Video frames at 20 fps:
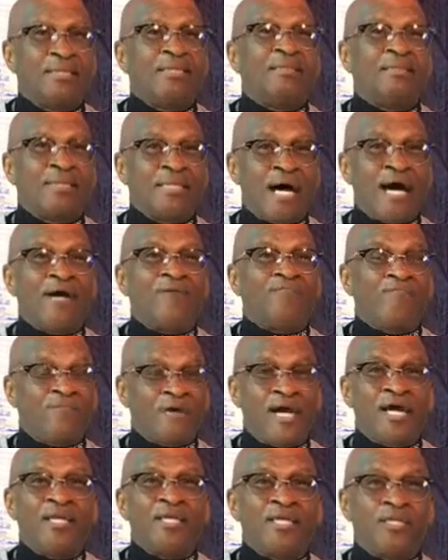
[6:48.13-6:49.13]
not
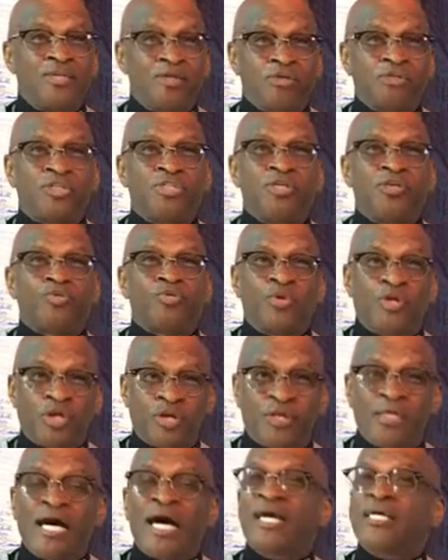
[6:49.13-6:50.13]
finding your children
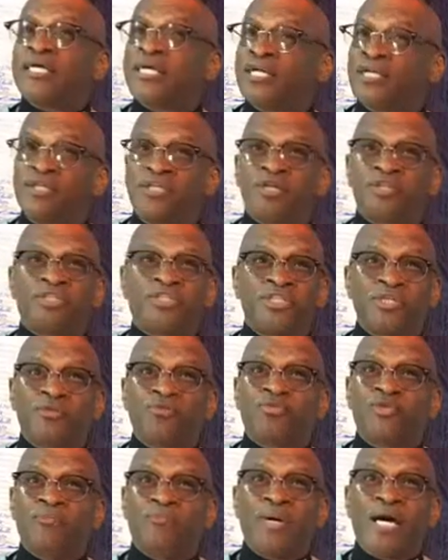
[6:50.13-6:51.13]
or not getting your
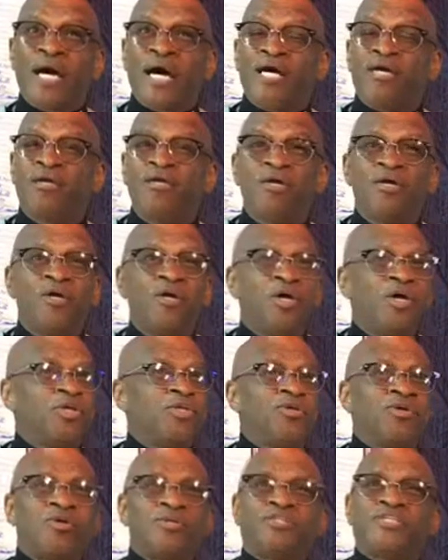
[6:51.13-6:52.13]
children back.
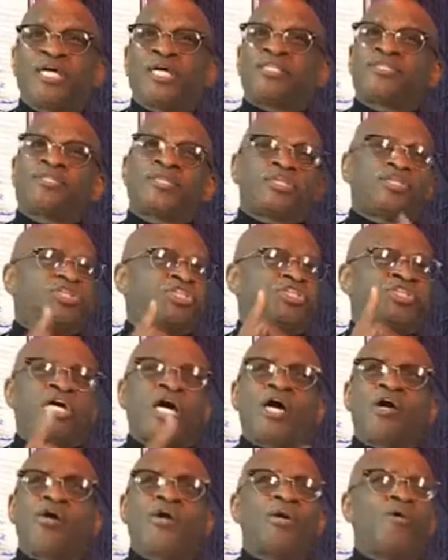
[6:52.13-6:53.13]
You're just a
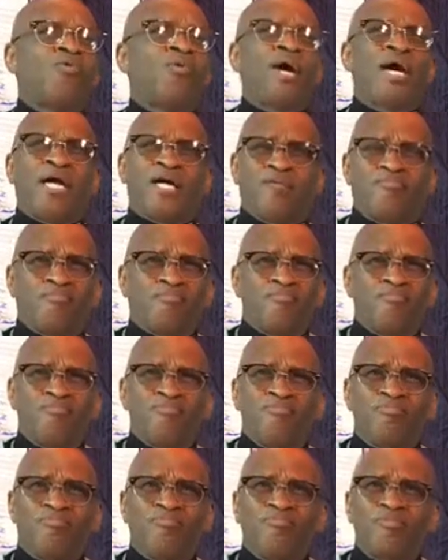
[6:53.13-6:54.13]
share away
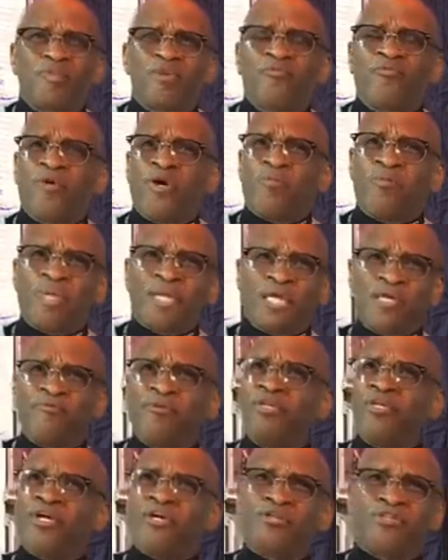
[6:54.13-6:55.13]
from
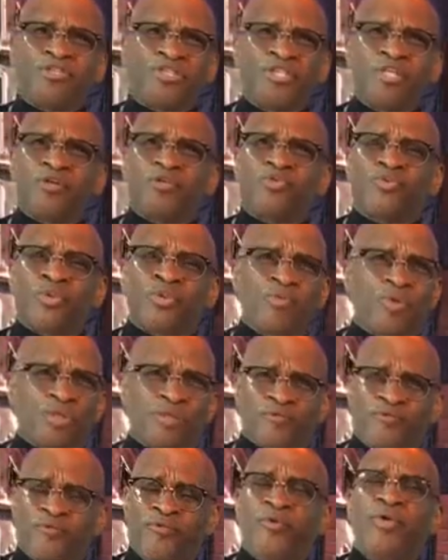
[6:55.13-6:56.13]
leaving your children
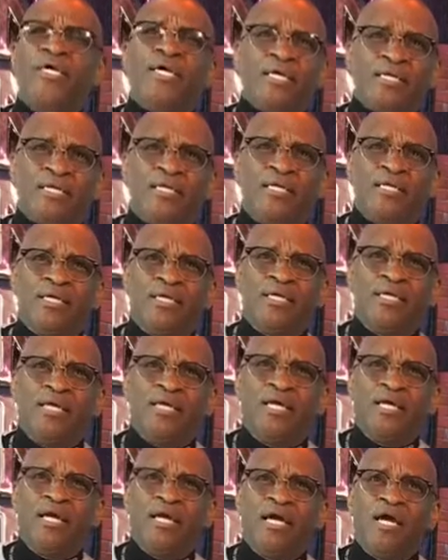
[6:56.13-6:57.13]
with a friend
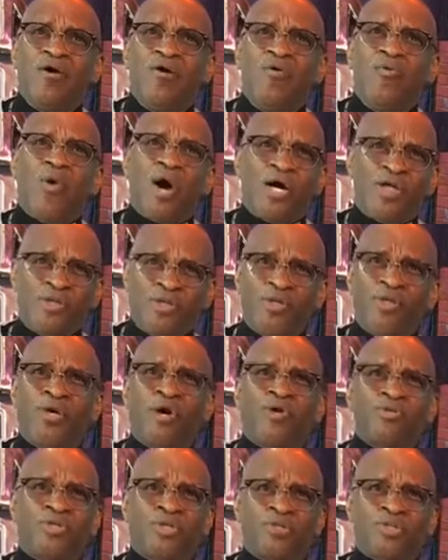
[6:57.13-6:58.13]
while you
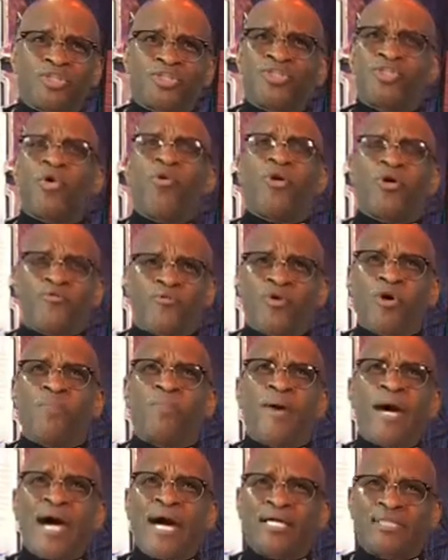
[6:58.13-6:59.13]
go to the store for a
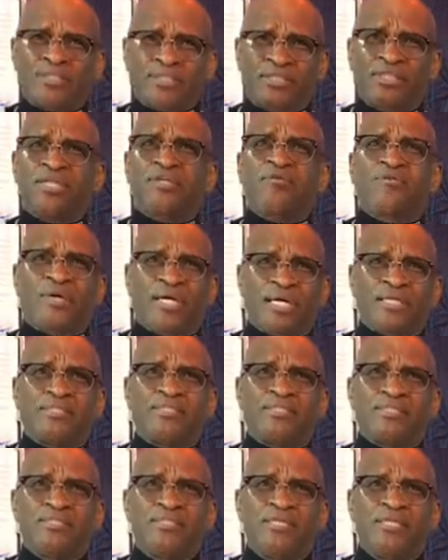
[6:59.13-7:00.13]
pack of
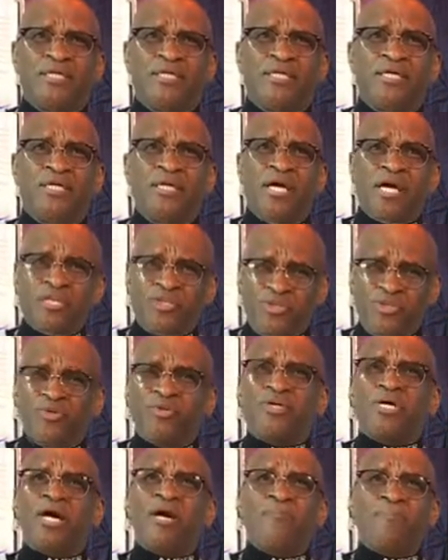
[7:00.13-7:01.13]
cigarettes, and you
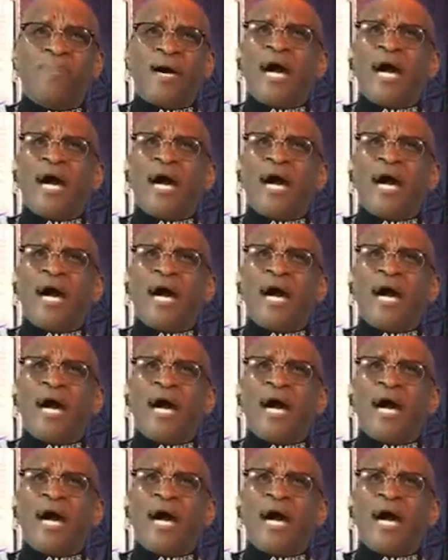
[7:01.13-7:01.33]
come